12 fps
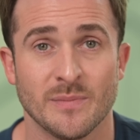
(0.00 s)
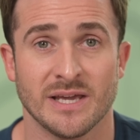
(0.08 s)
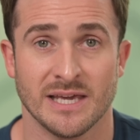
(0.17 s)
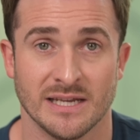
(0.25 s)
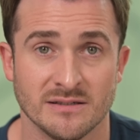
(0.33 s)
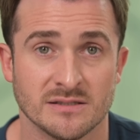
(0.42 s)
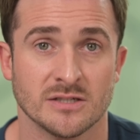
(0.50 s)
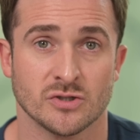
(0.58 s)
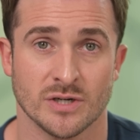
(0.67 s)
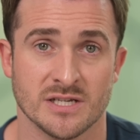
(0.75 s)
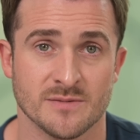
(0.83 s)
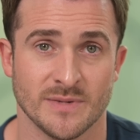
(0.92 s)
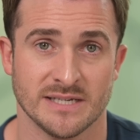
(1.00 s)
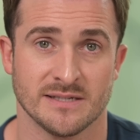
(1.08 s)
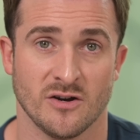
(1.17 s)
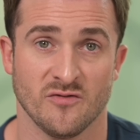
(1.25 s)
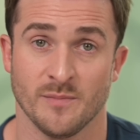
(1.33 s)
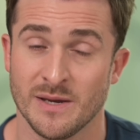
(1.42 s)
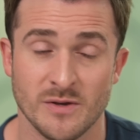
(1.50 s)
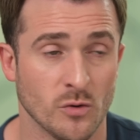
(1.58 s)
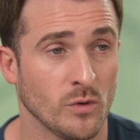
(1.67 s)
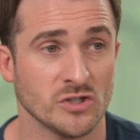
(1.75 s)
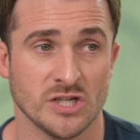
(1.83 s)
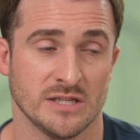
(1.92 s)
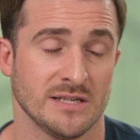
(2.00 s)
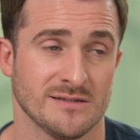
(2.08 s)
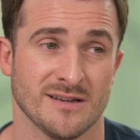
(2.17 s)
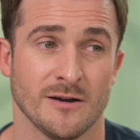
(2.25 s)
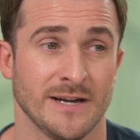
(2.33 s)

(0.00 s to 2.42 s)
begin to trust myself? Maybe you're watching this and